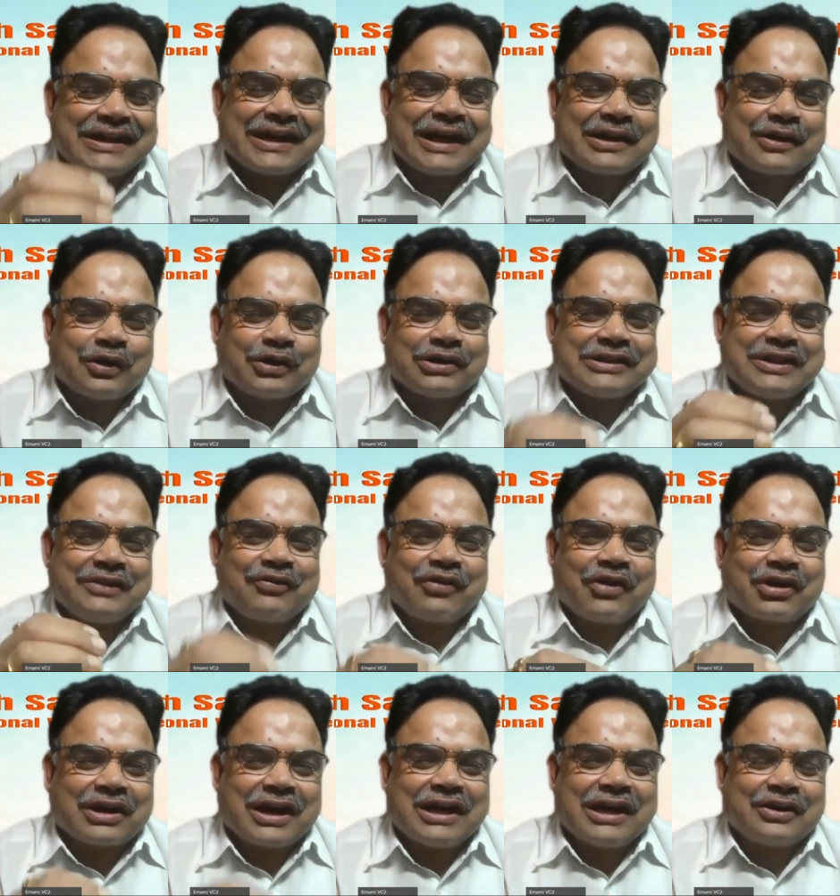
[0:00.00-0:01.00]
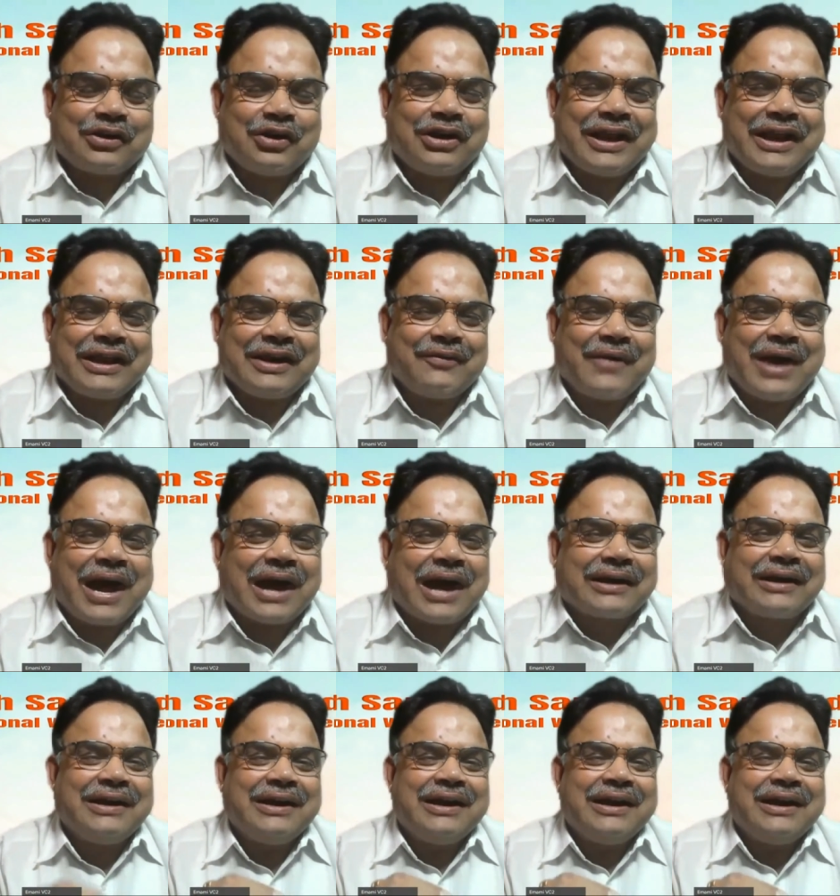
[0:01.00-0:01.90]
dc katochji for concluding